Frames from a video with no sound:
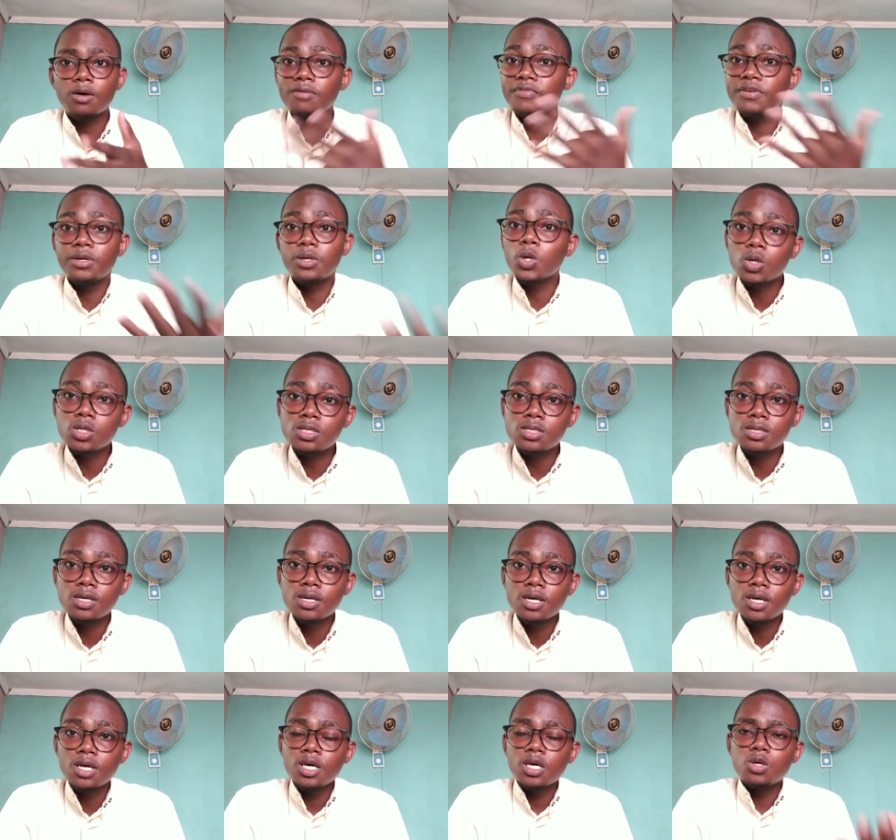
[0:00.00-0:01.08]
even notes,
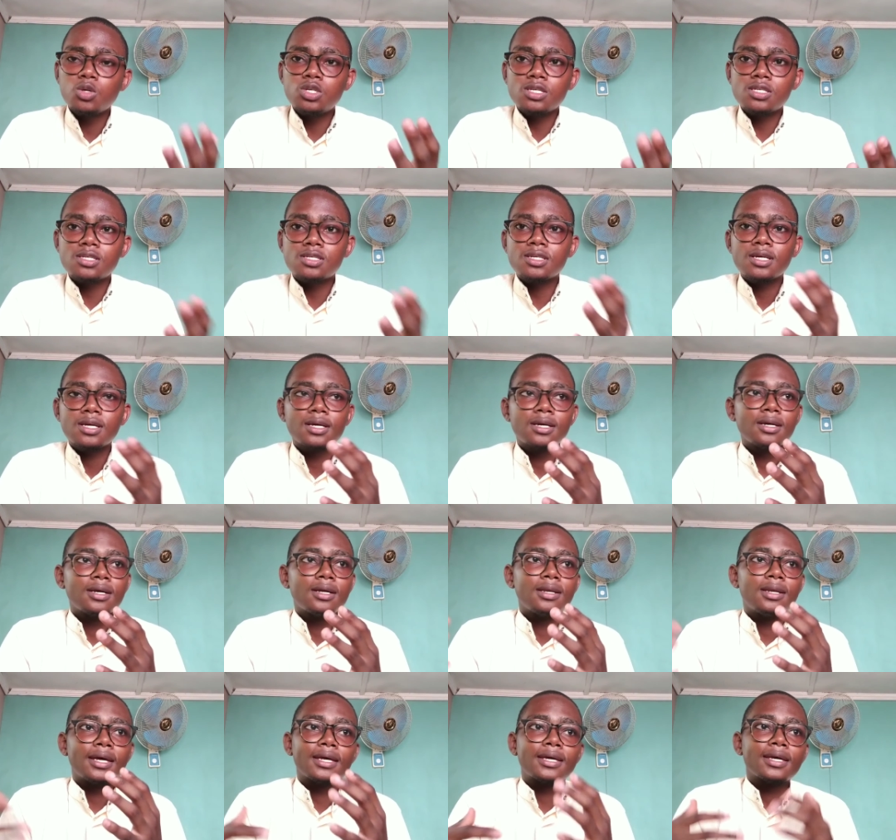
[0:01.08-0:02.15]
you just
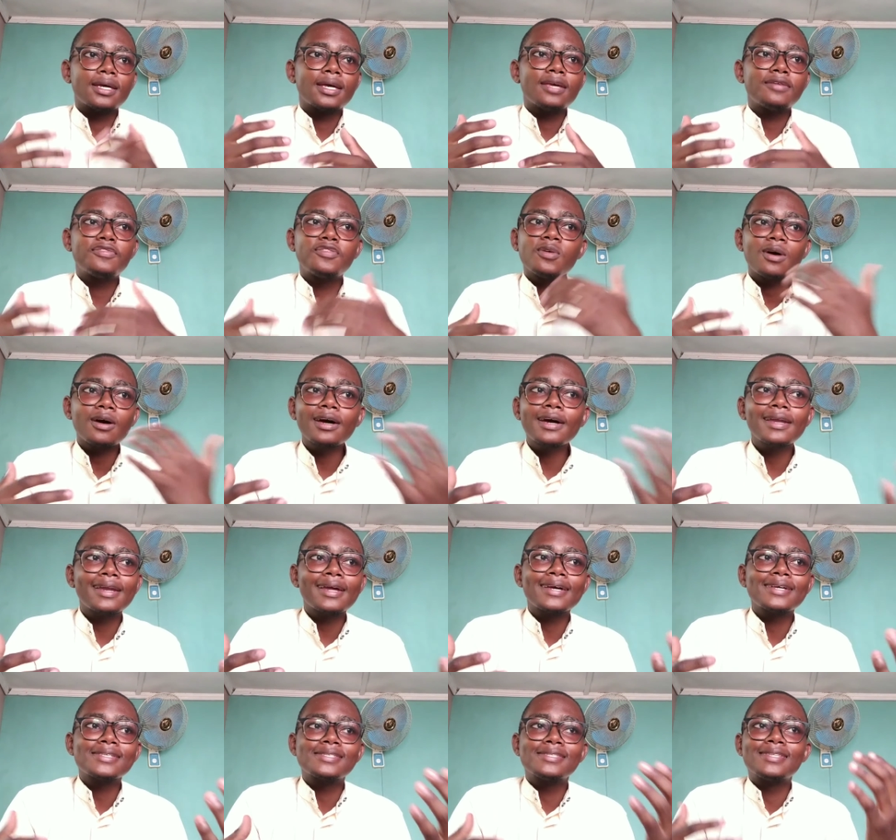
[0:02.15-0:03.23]
like, if you
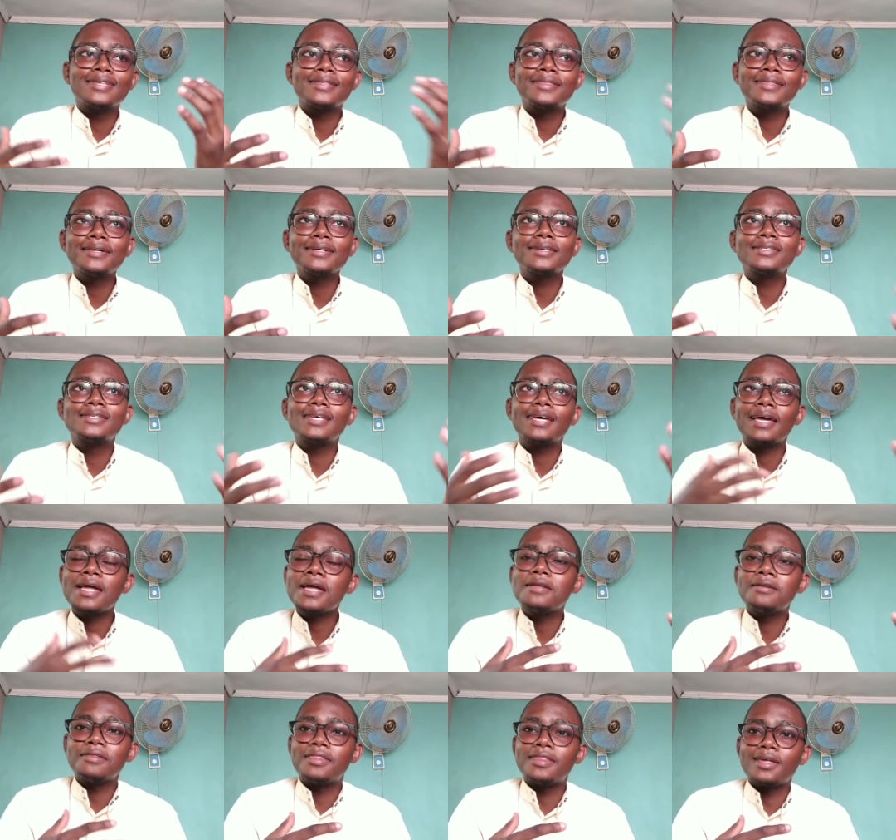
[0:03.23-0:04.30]
organize the things
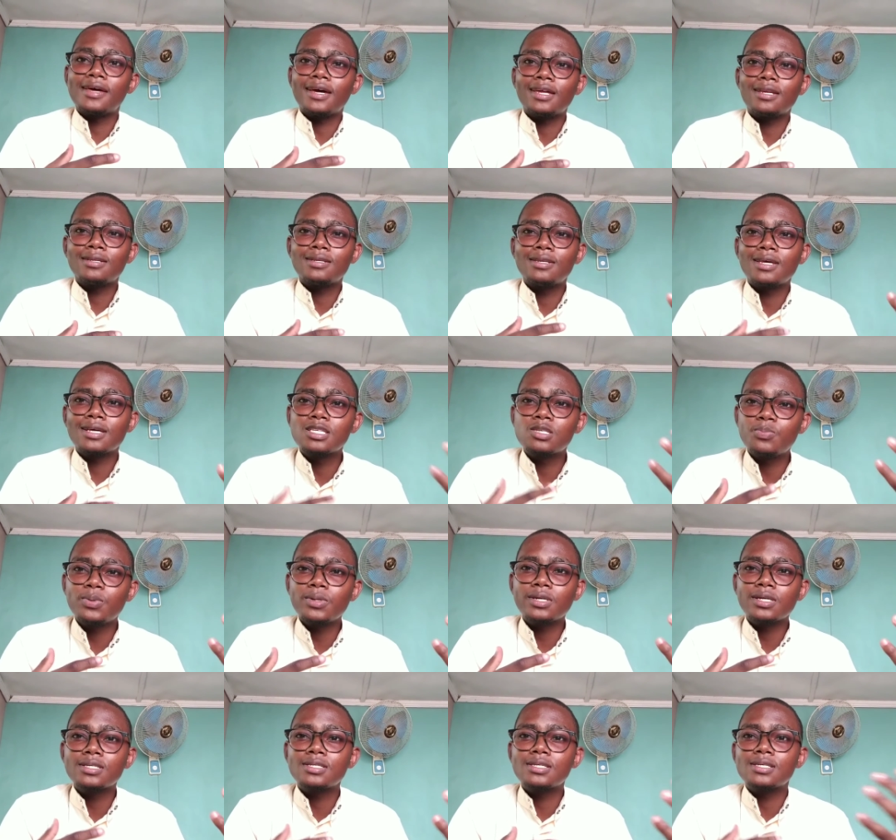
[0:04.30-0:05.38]
in there, the
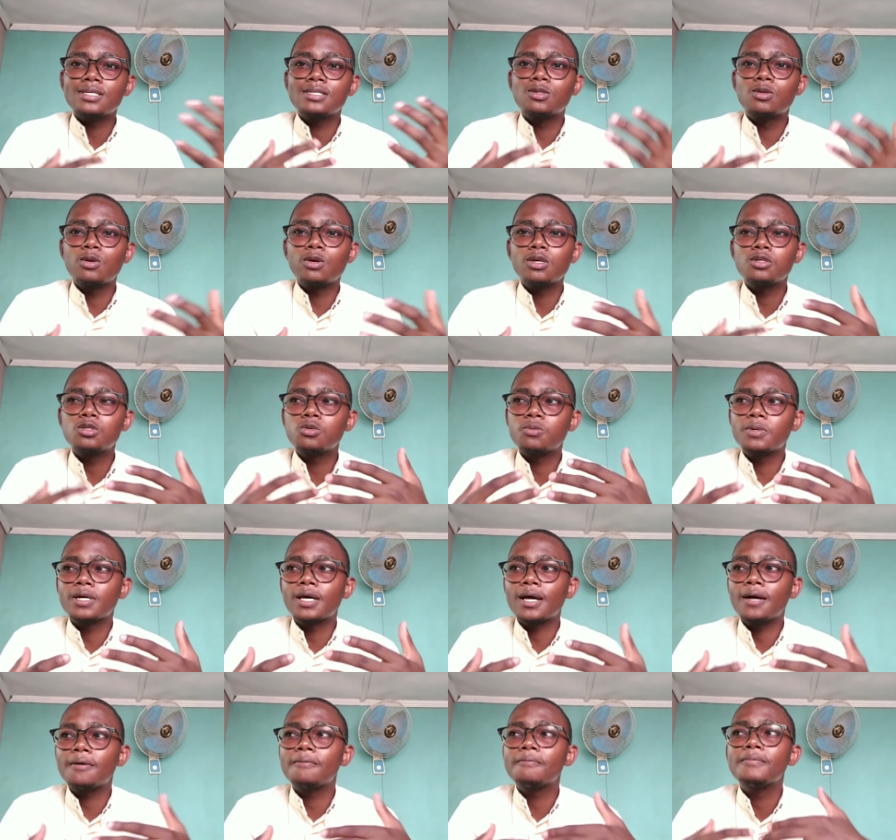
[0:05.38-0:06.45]
experience is going to
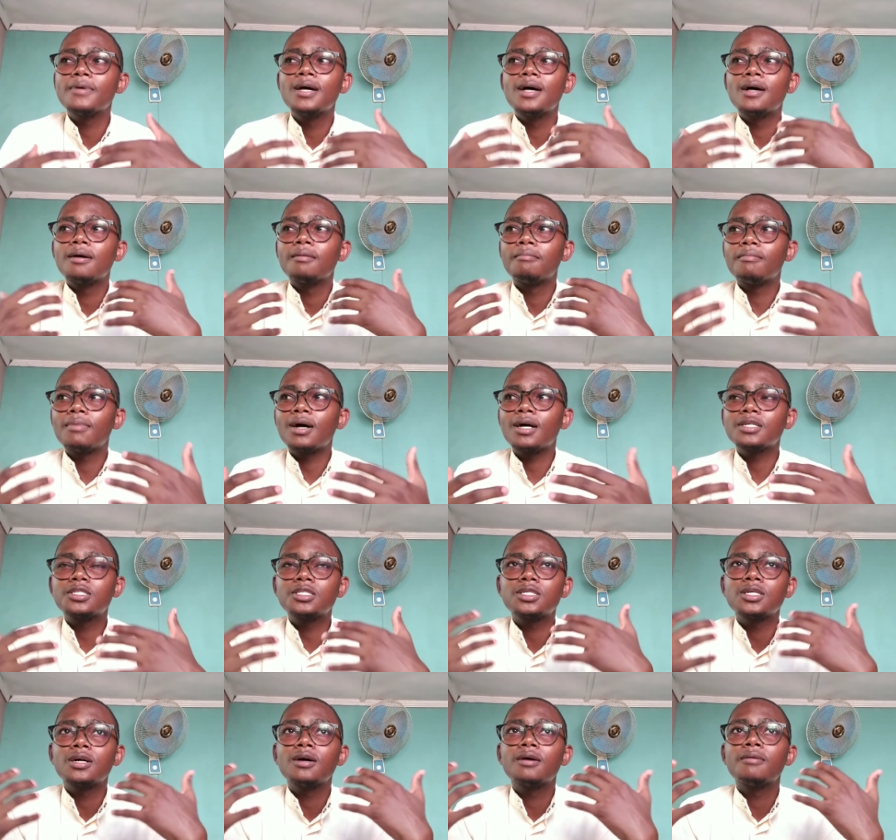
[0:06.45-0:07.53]
become
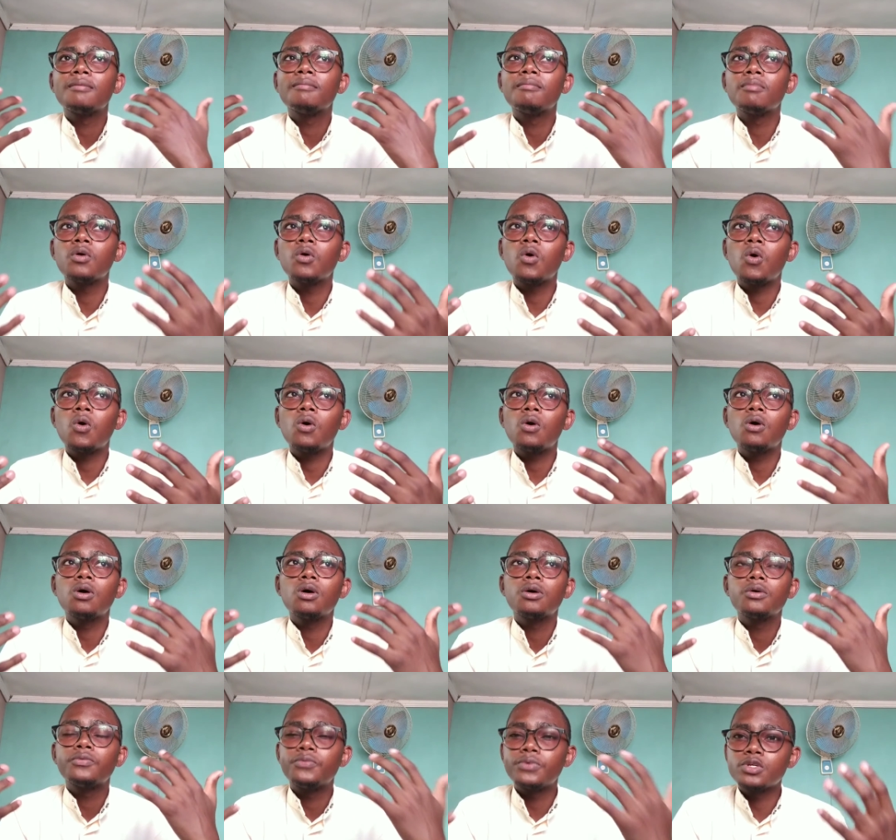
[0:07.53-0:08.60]
much more
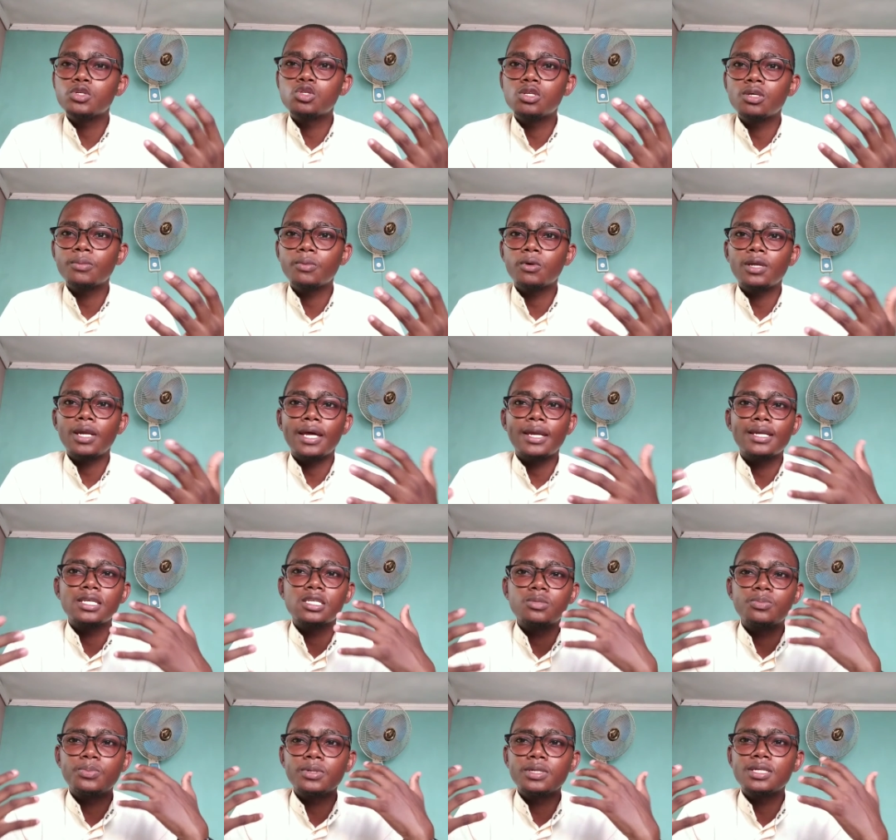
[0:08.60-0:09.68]
reasonable, an
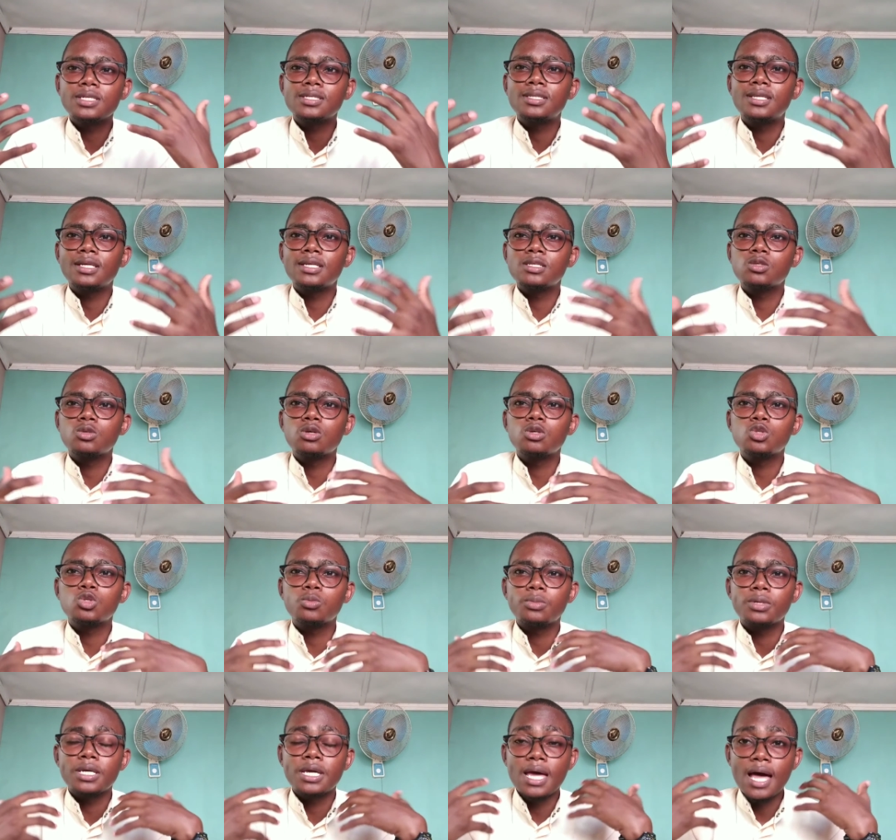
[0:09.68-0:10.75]
experience that is going
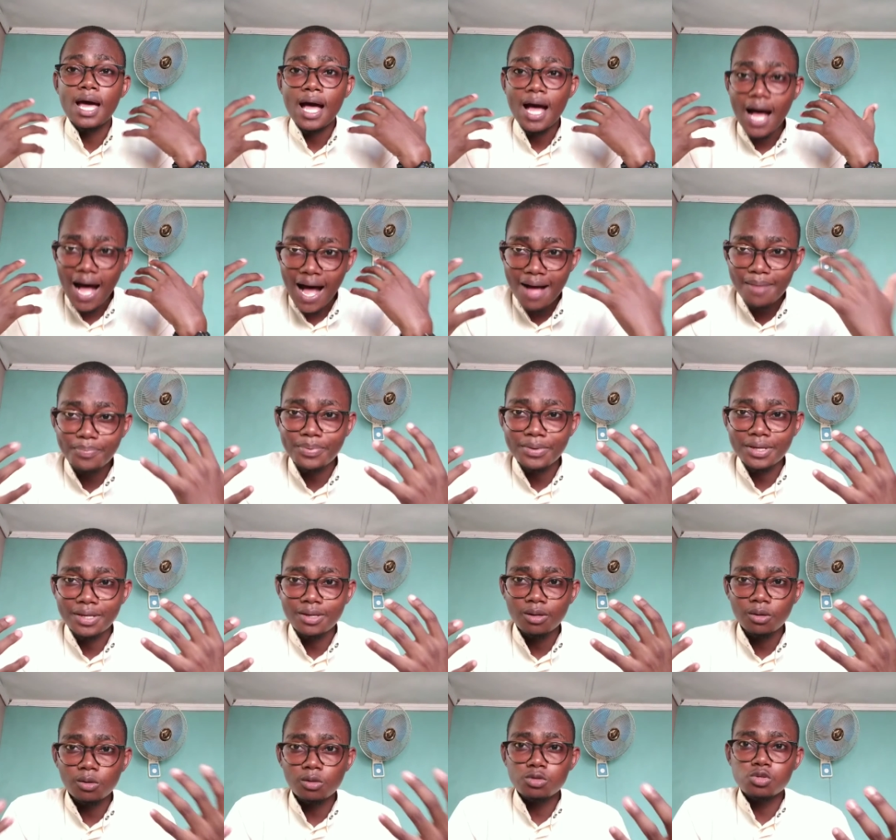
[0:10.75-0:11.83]
to be
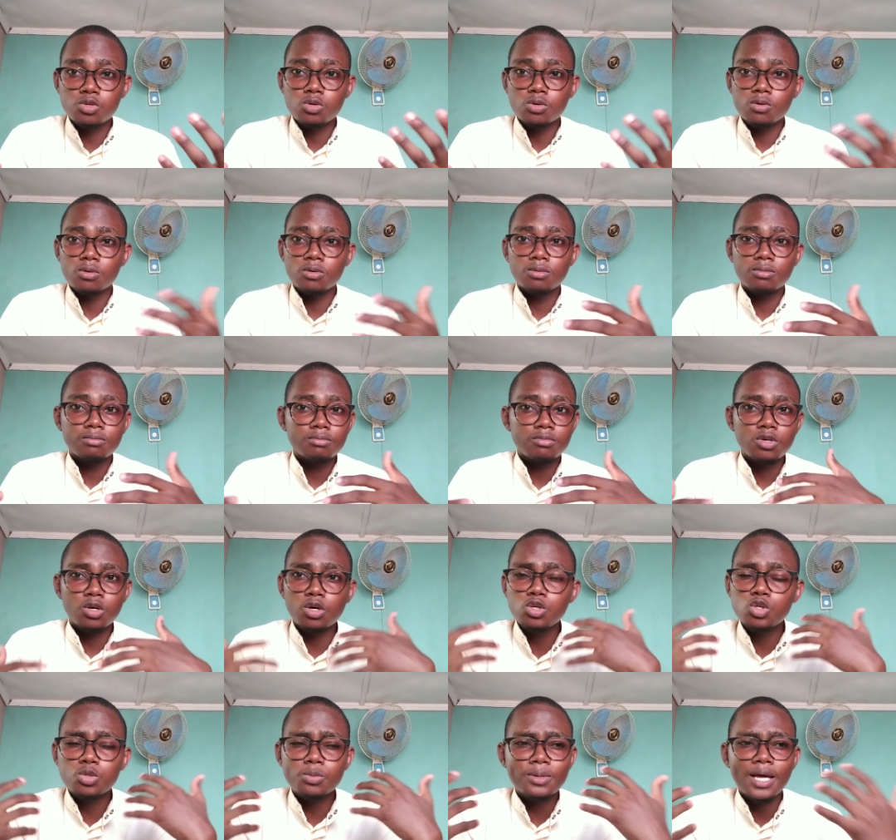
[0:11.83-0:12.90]
happy. Also you're
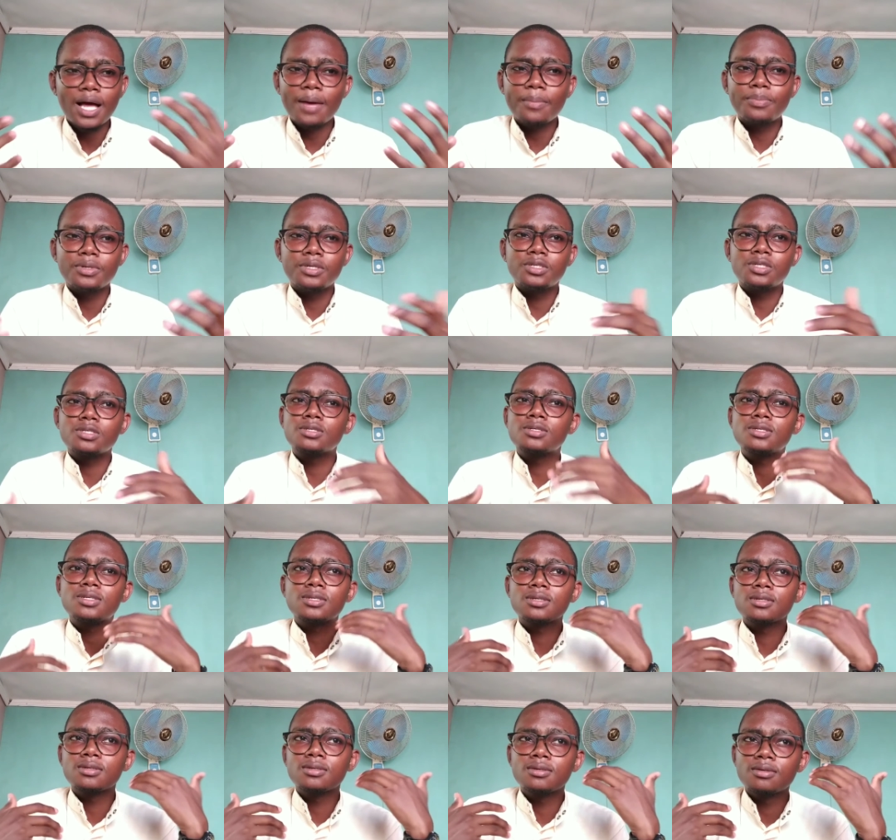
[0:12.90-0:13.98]
going to be happy
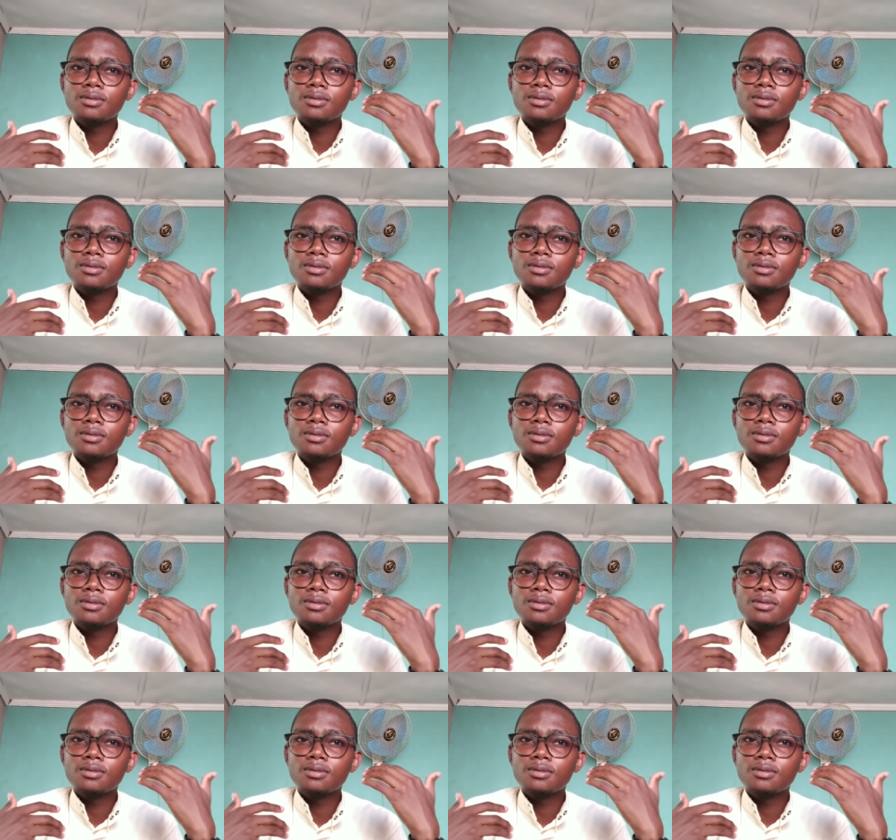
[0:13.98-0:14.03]
just